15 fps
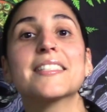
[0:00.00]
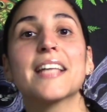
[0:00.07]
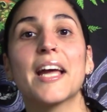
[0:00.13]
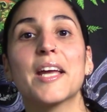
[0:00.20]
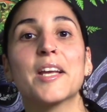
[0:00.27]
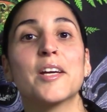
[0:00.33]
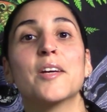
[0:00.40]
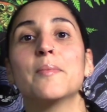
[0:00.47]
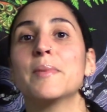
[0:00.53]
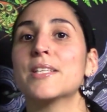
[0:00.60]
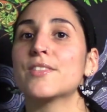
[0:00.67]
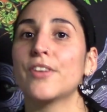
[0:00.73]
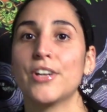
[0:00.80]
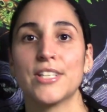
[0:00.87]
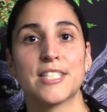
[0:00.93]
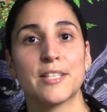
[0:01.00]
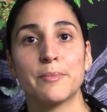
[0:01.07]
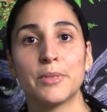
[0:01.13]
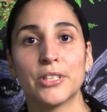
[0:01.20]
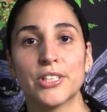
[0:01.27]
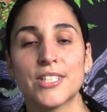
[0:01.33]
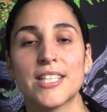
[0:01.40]
item is very
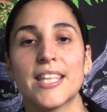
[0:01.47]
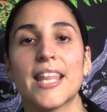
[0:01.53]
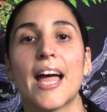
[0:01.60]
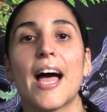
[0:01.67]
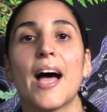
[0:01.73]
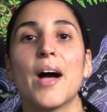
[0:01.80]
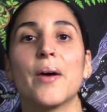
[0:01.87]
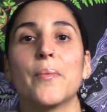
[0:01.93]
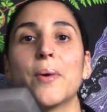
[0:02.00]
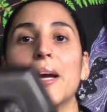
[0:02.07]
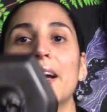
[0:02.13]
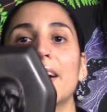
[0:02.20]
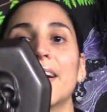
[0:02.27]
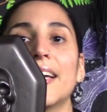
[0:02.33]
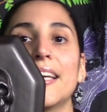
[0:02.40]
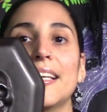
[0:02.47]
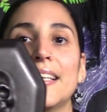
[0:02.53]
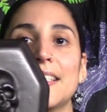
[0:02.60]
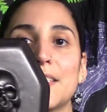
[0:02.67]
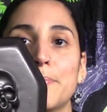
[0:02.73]
similar to that, where it is